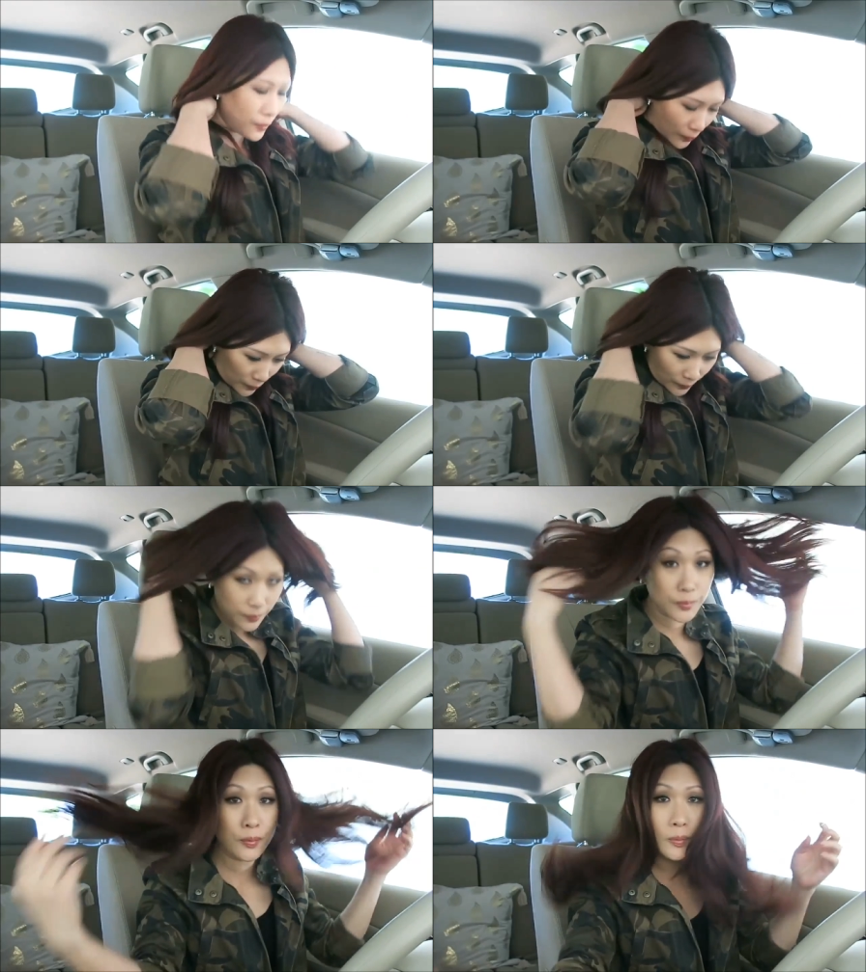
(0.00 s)

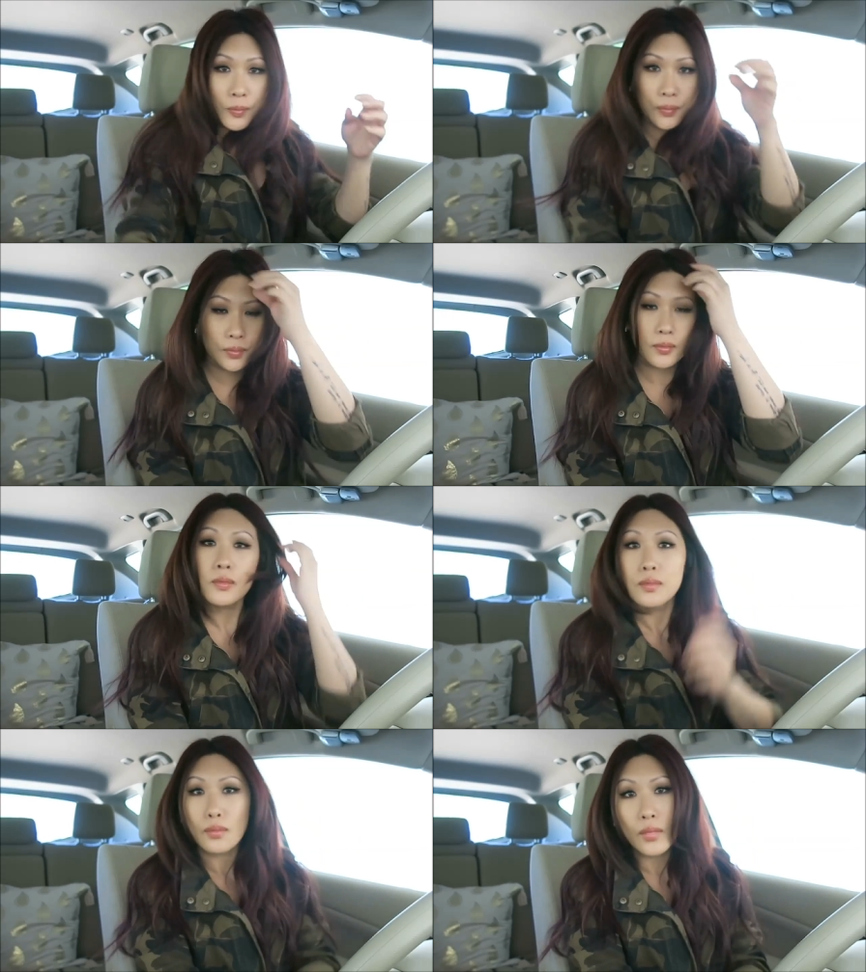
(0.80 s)
it
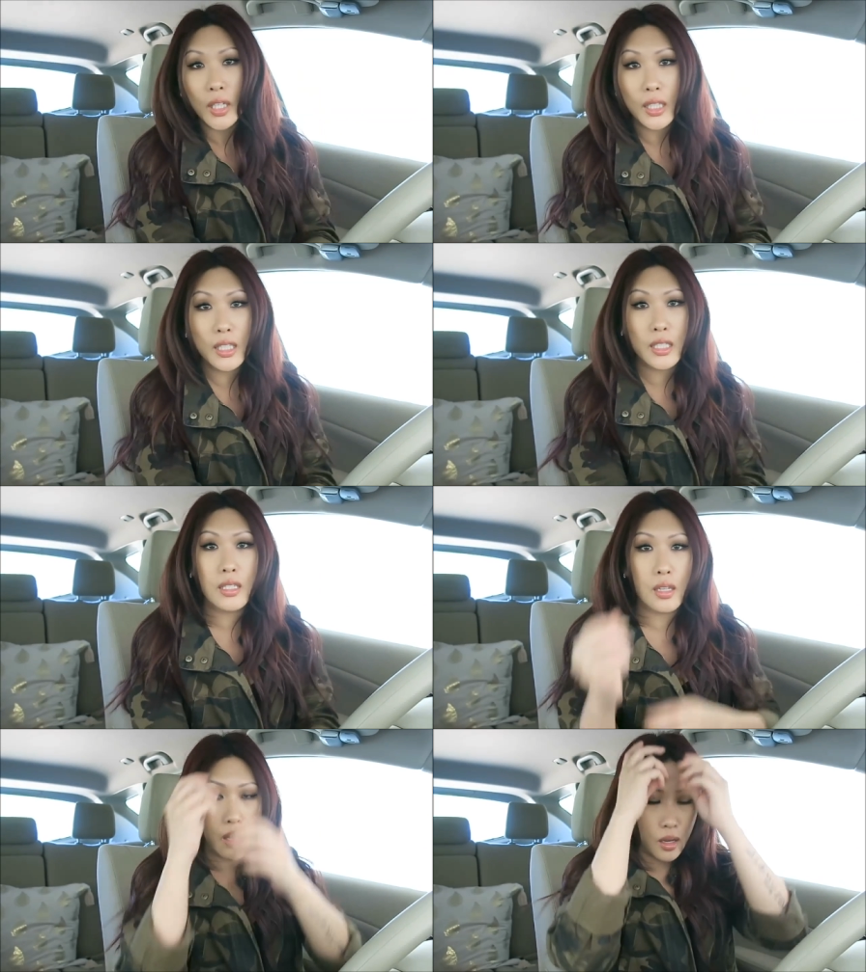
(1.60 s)

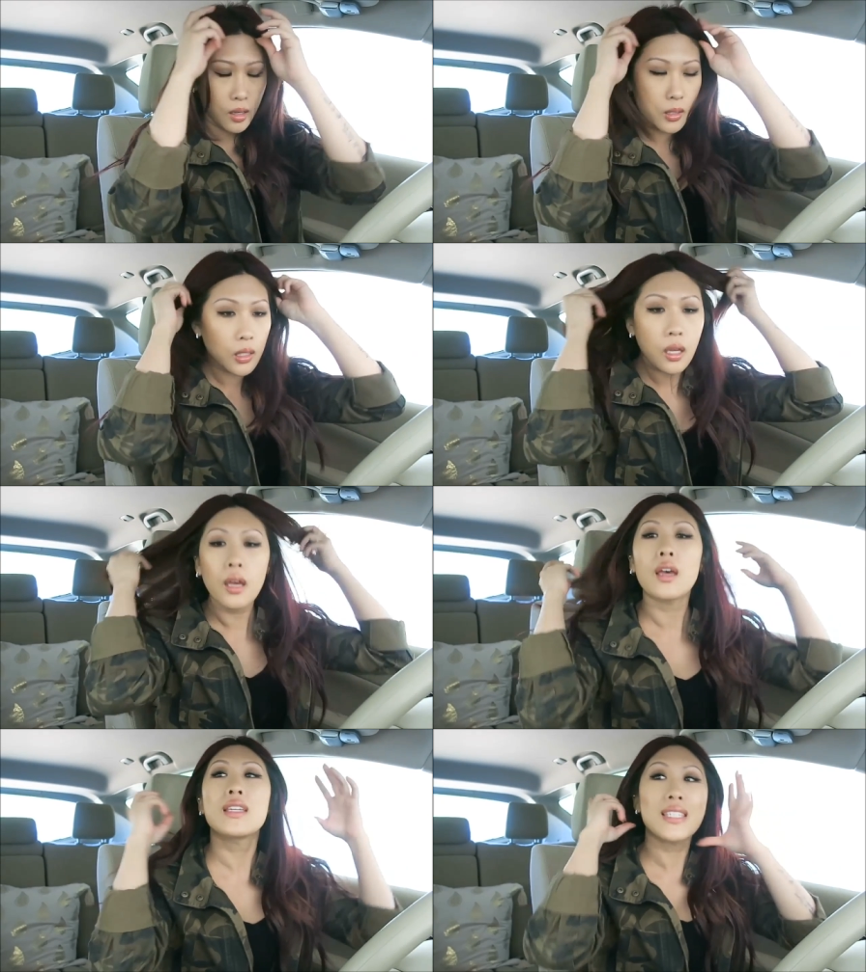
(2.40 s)
is uh,
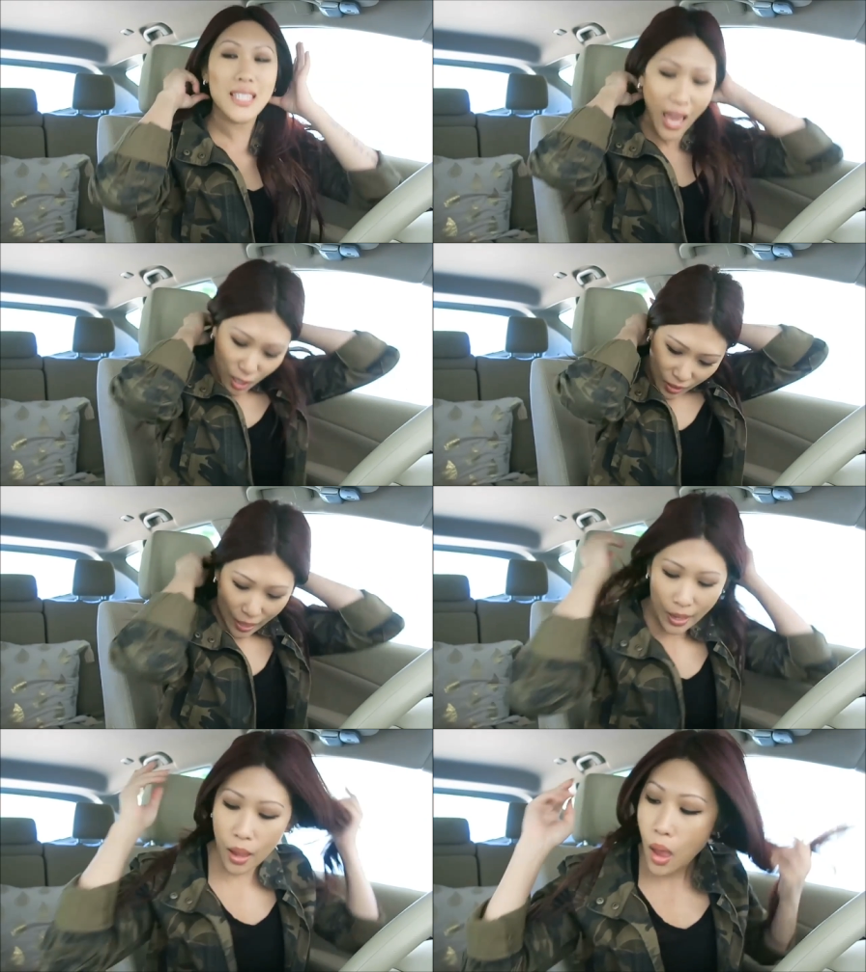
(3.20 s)

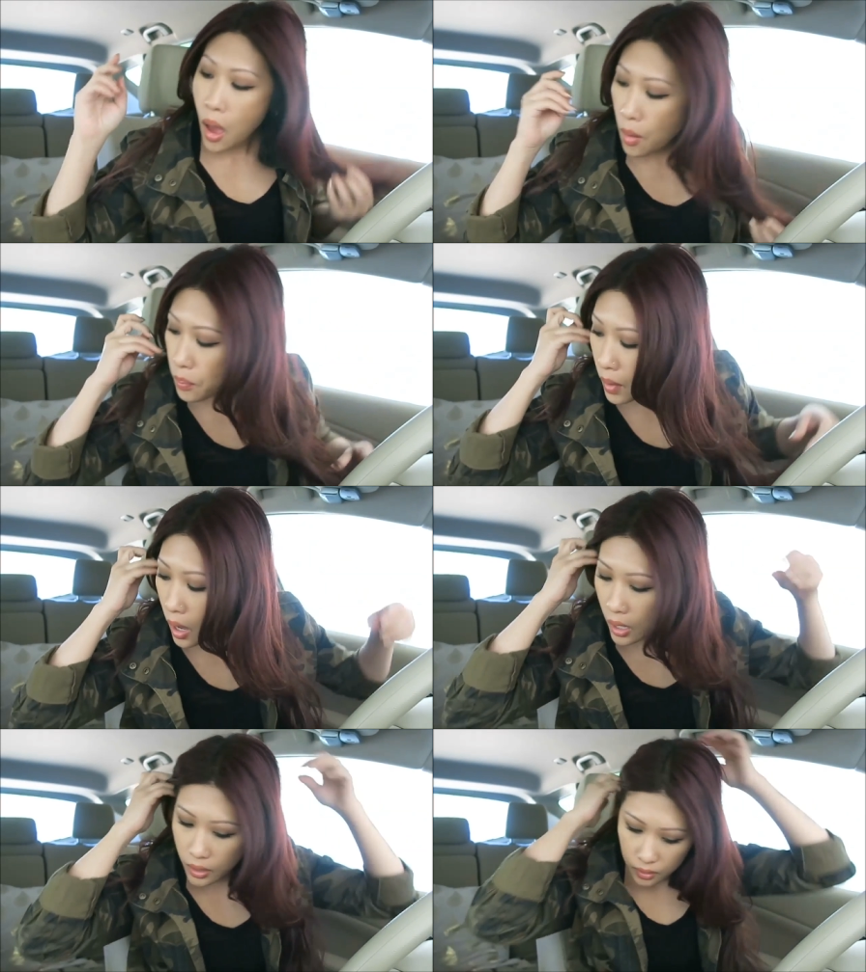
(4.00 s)
Saturday,
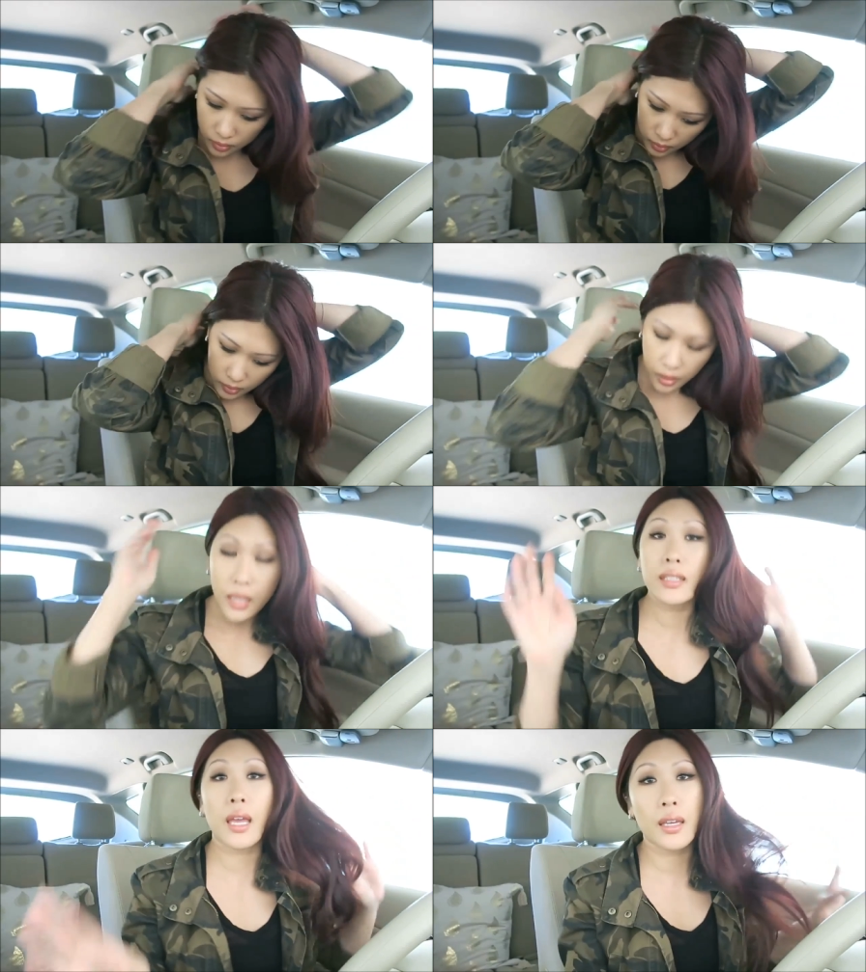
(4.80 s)
but,
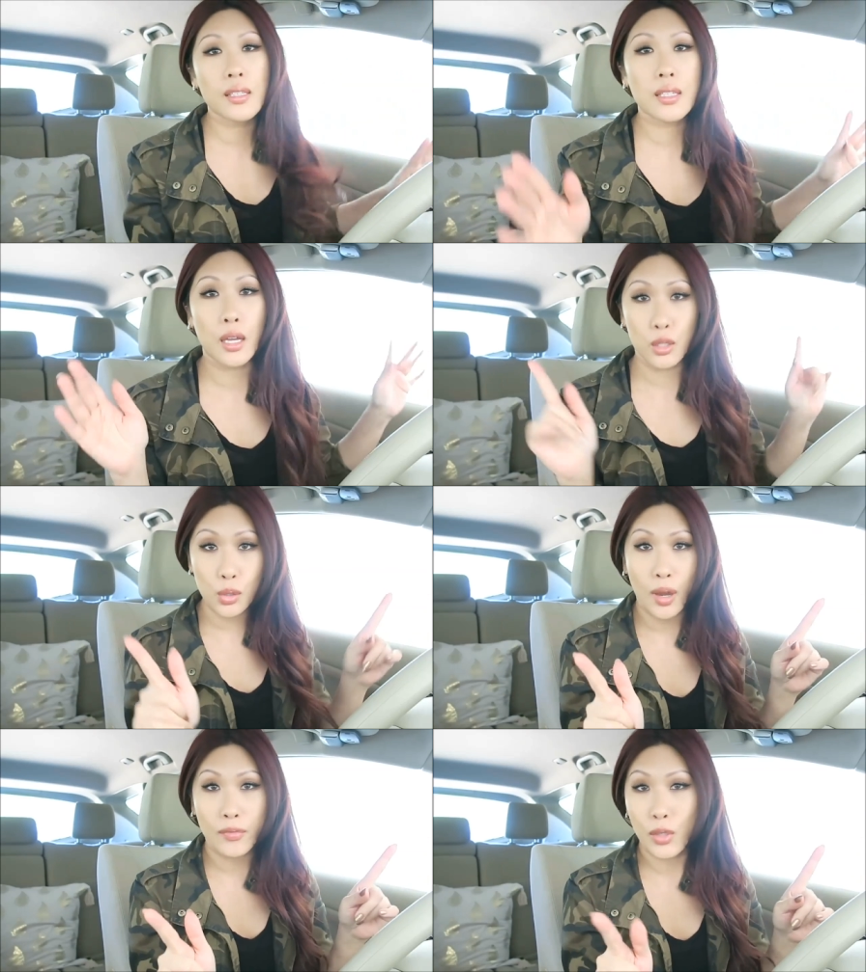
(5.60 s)
and yes, I
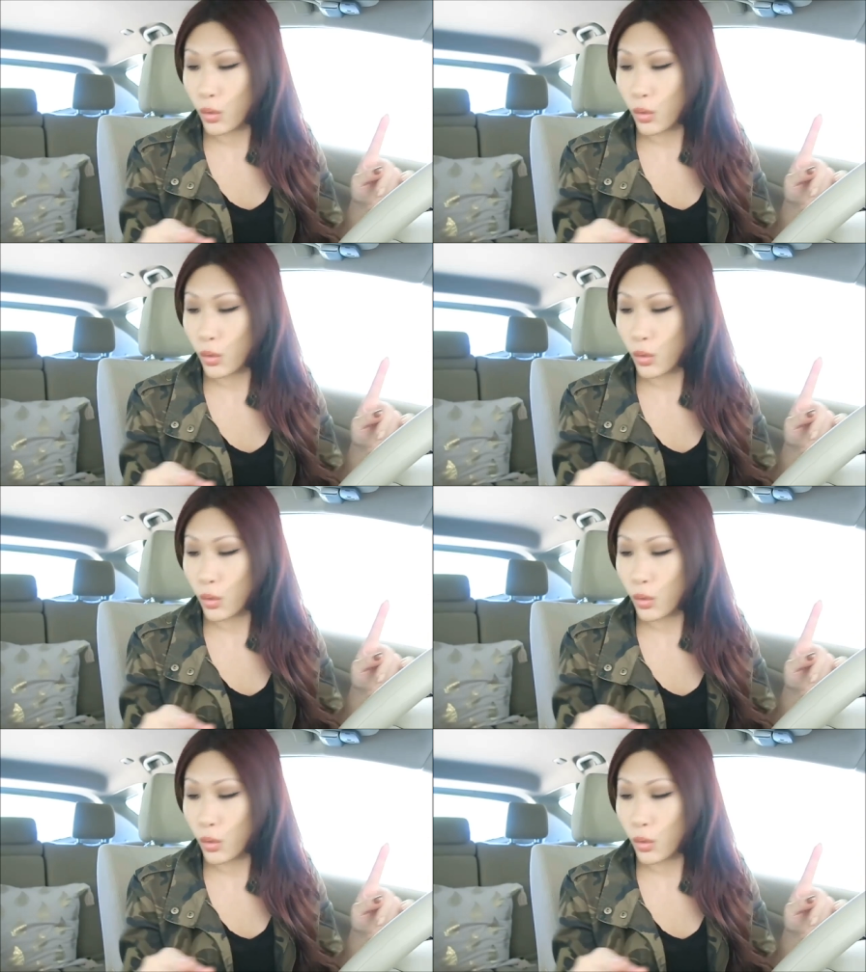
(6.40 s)
do have to